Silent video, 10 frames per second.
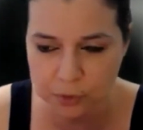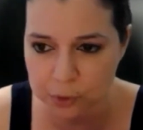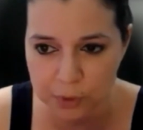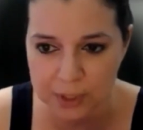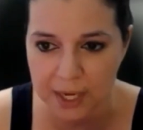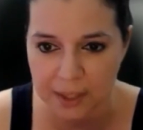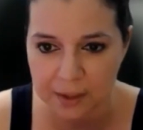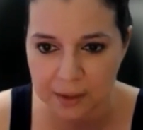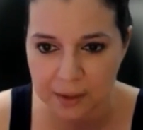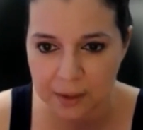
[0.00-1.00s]
two a day,
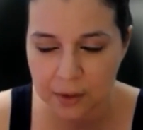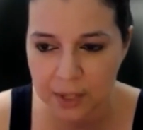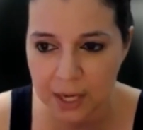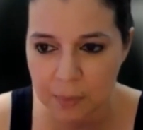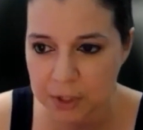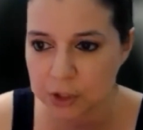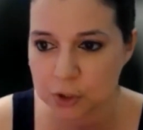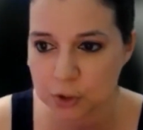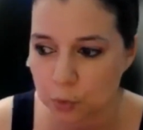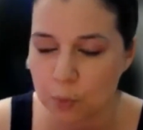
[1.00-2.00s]
okay? Because
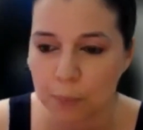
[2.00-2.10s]
you're doing